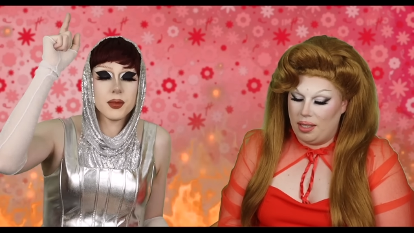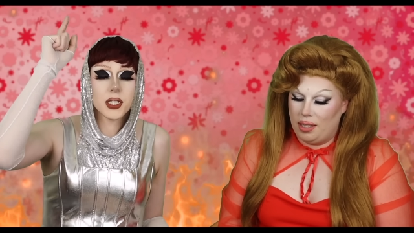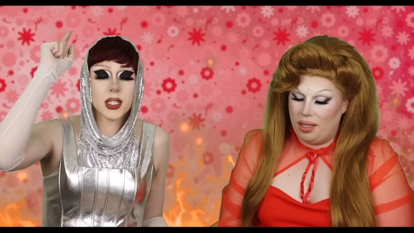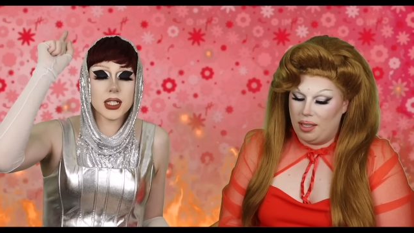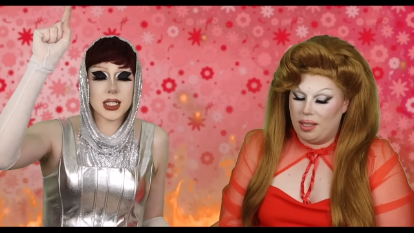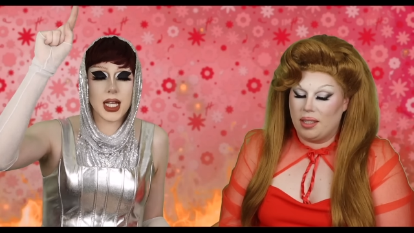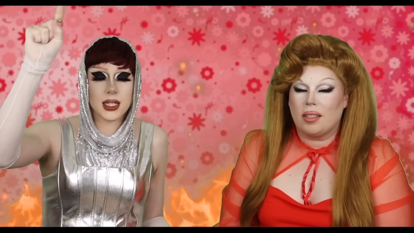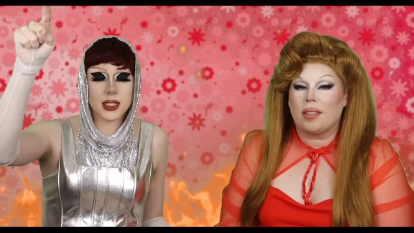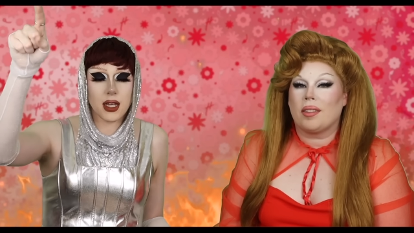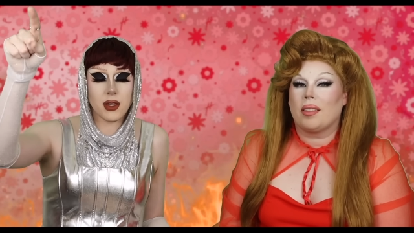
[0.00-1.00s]
Speaker 1: I'm just going to
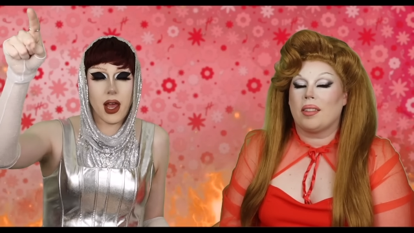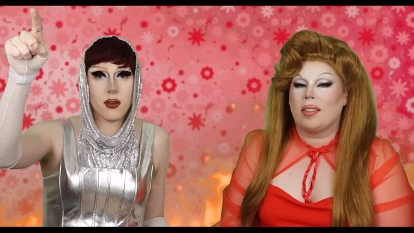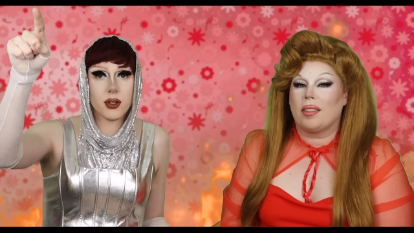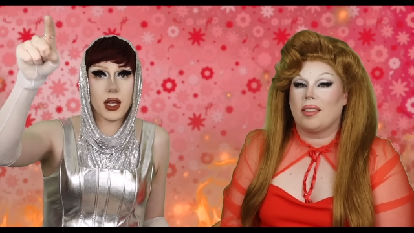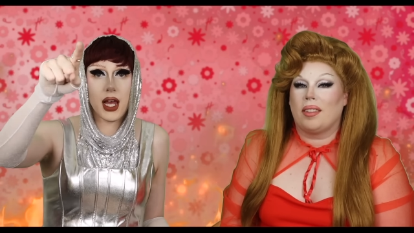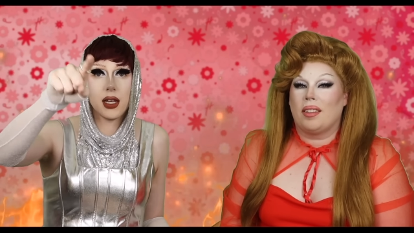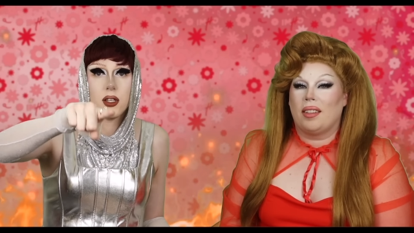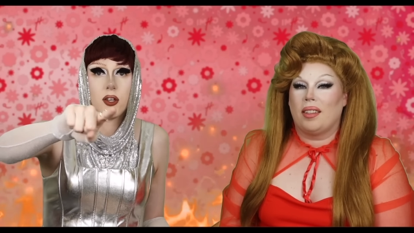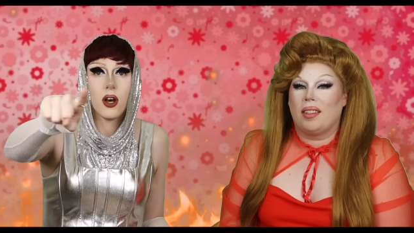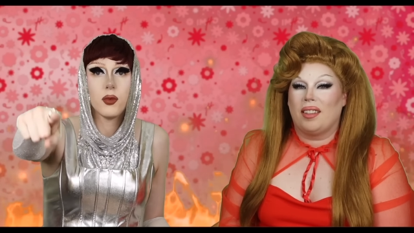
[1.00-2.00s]
say this out loud.
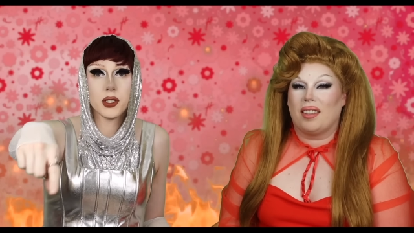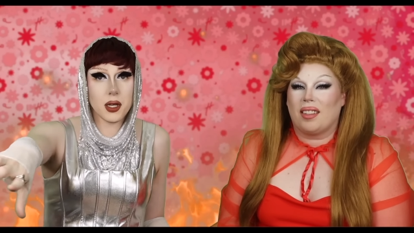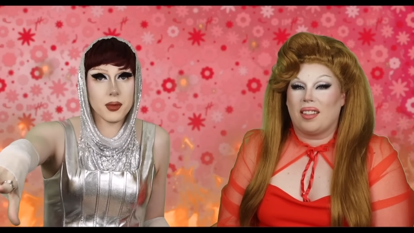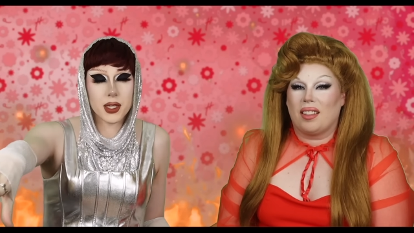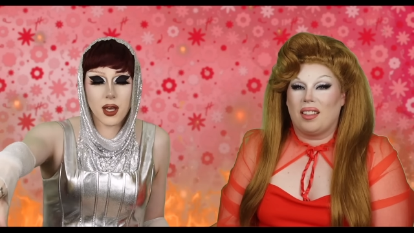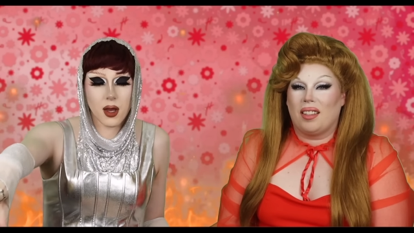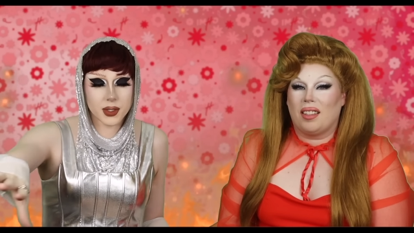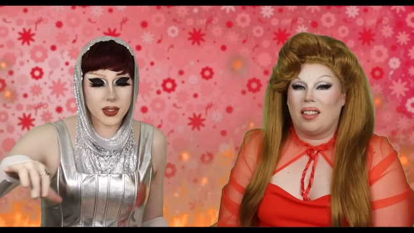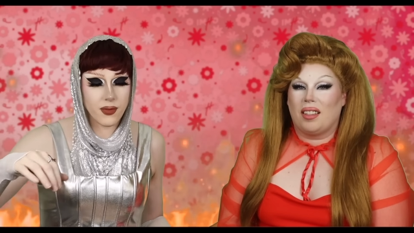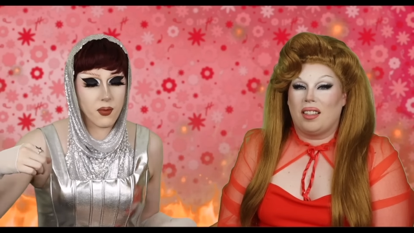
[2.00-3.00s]
And y'all will tell me in the
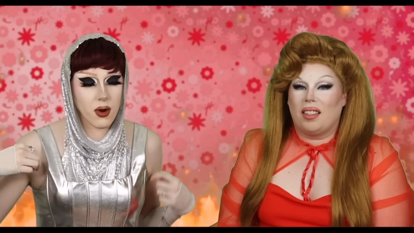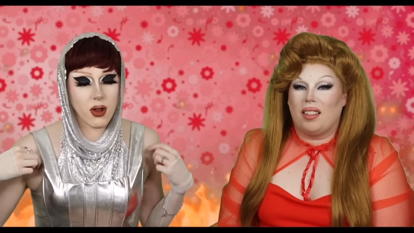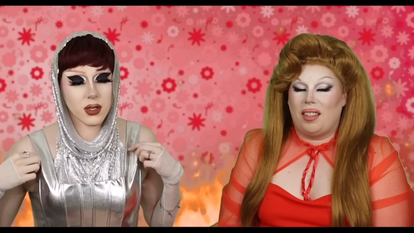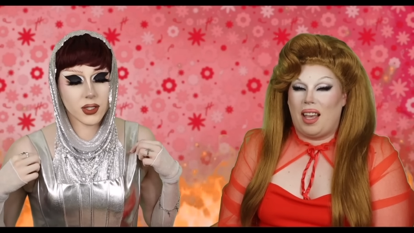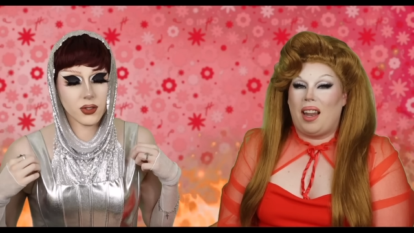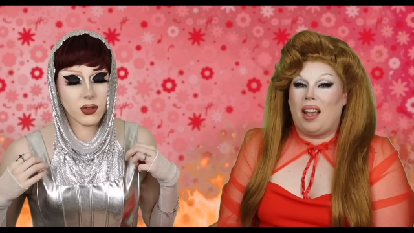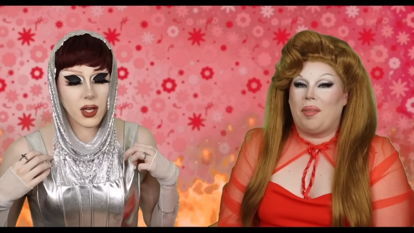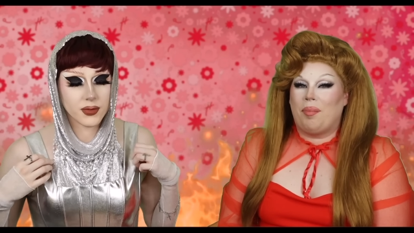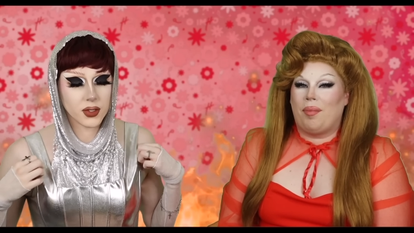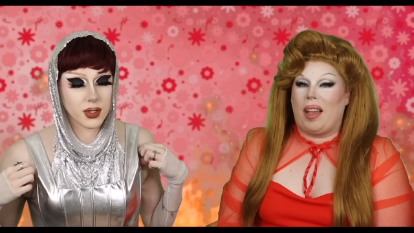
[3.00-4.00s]
comments if I'm wrong because you
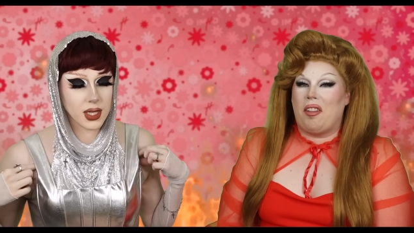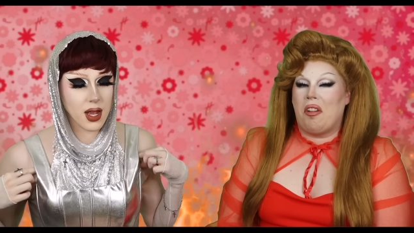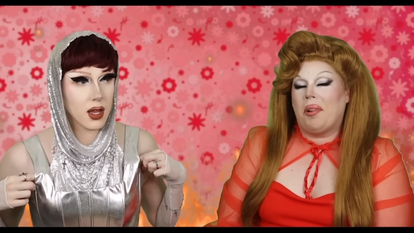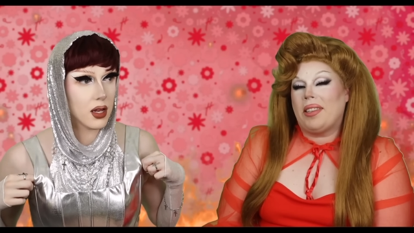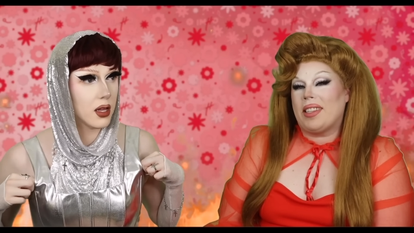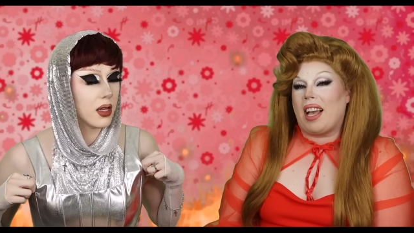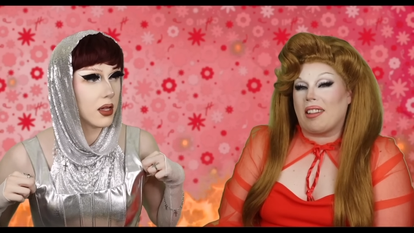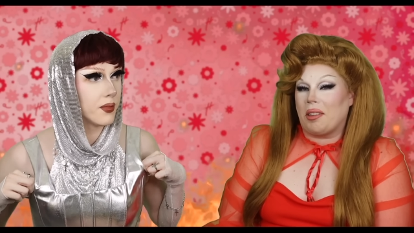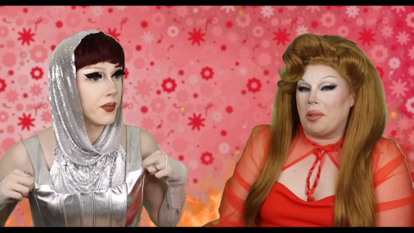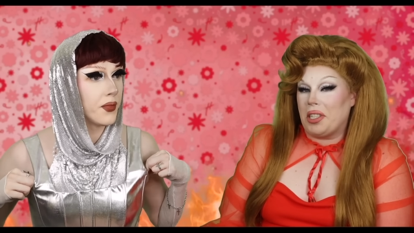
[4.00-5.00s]
I'm, love doing I know
Speaker 2: that.
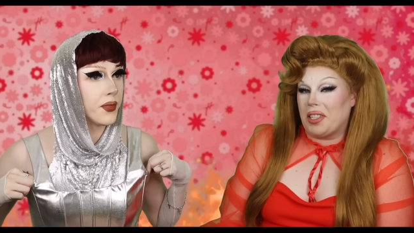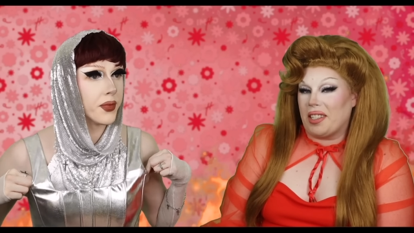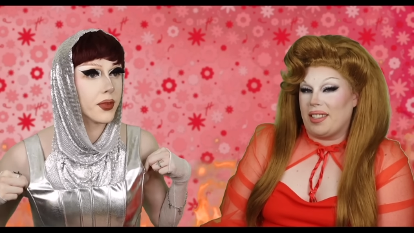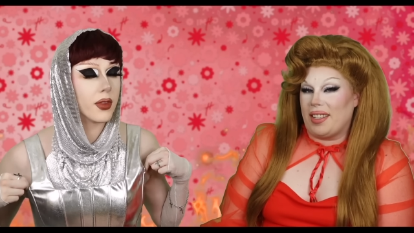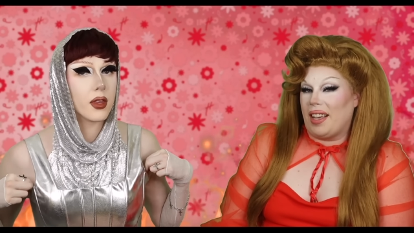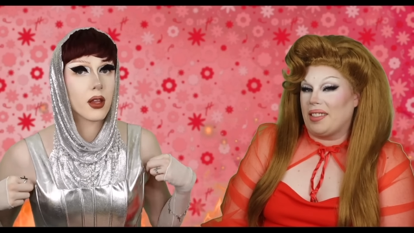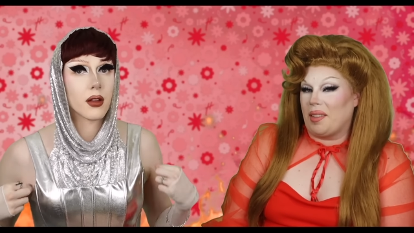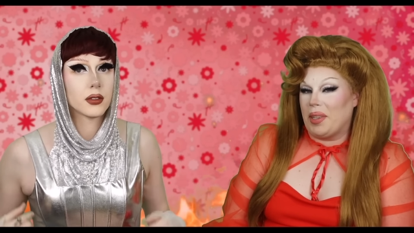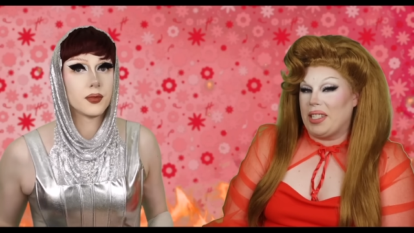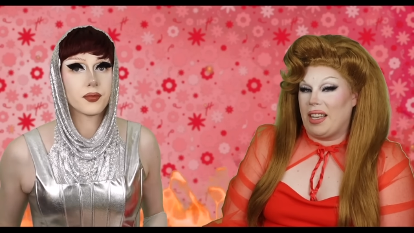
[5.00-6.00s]
exactly what she's going to say,
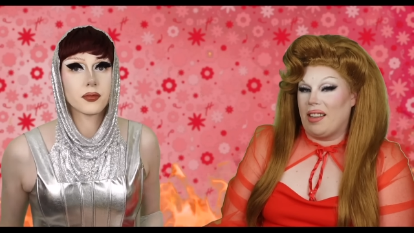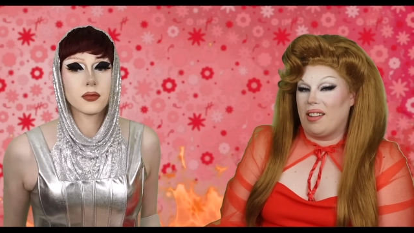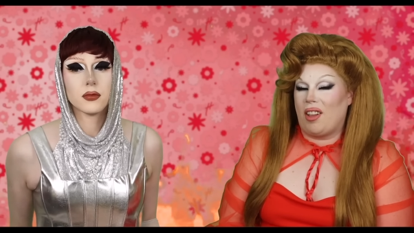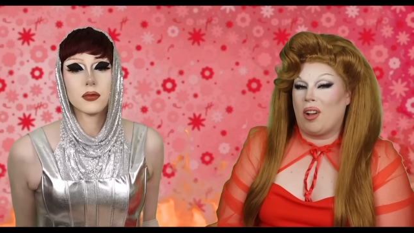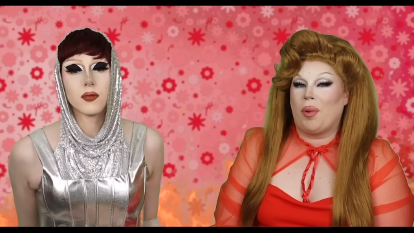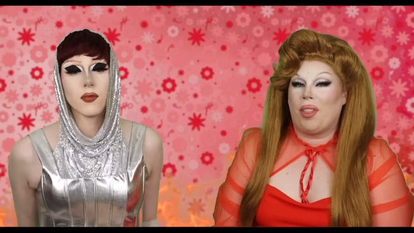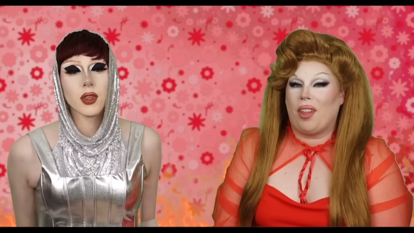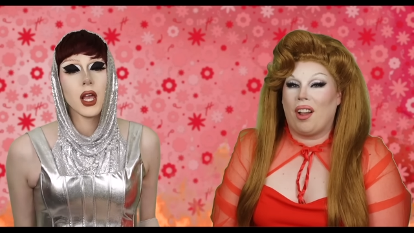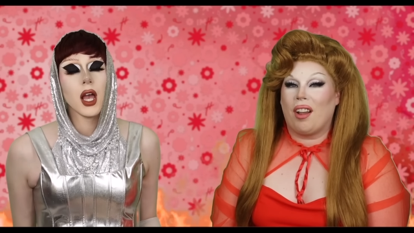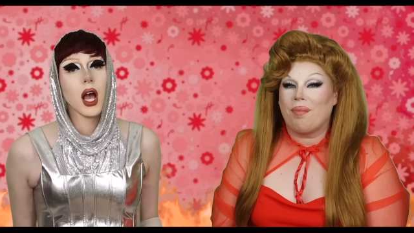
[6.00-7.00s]
so I'm going to say it along
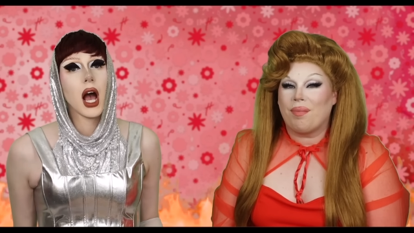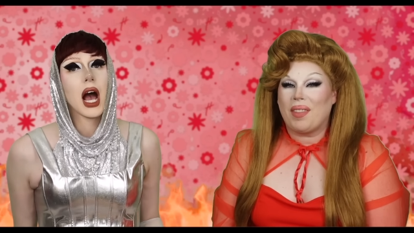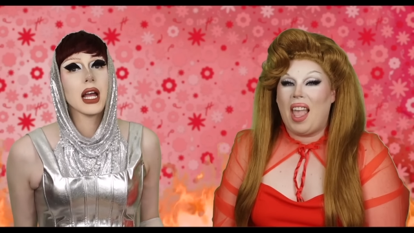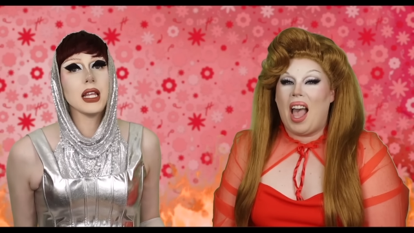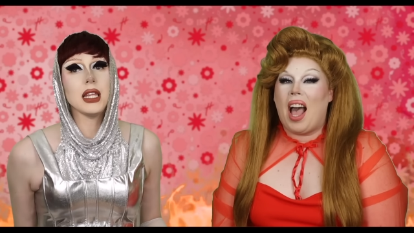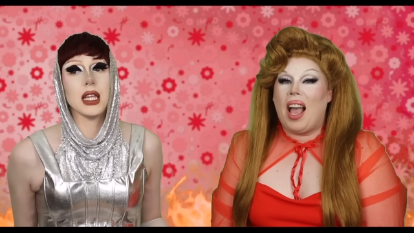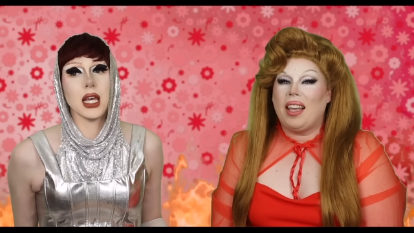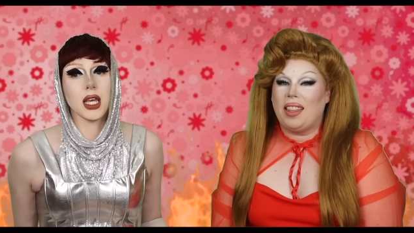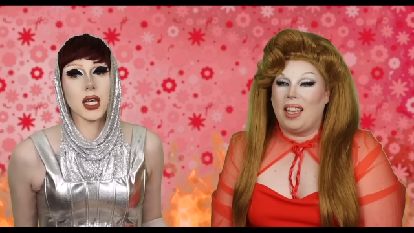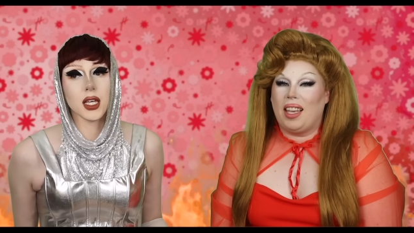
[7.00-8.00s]
with her. I think,
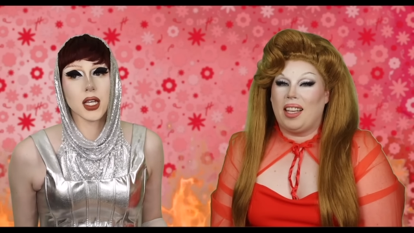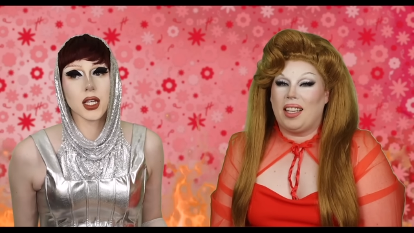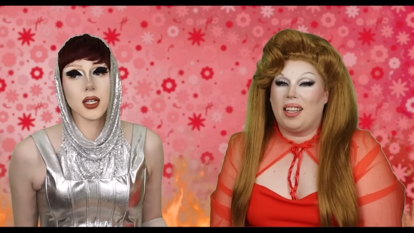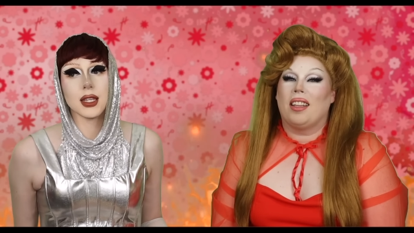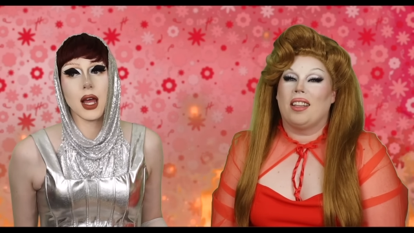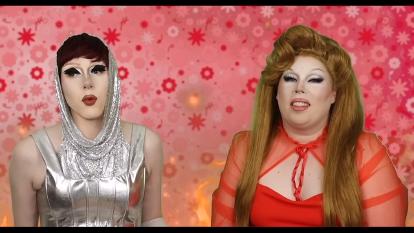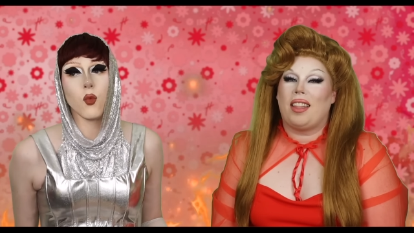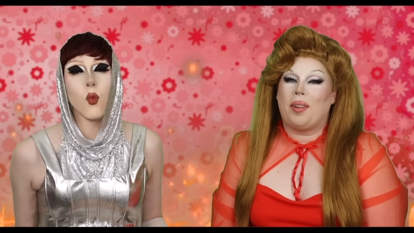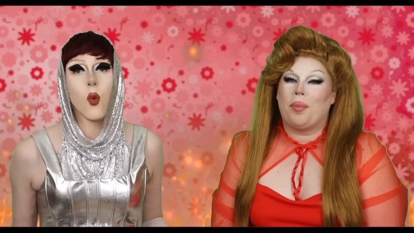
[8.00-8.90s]
I think that, that,